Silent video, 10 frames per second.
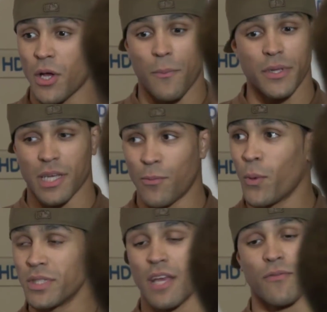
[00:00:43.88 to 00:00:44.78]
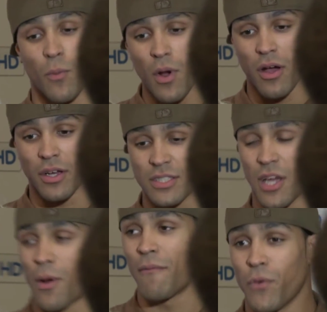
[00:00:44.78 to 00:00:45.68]
you know, darts team, dinner
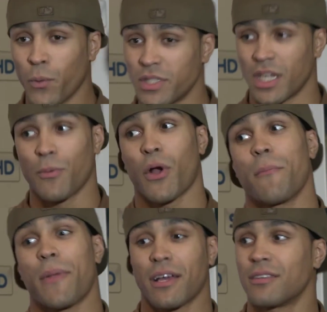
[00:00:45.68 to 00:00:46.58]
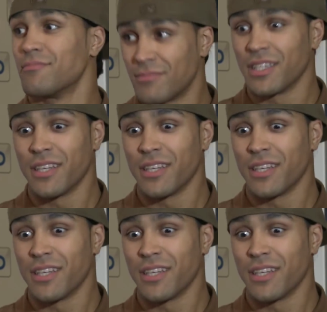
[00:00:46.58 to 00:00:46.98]
ladies, police,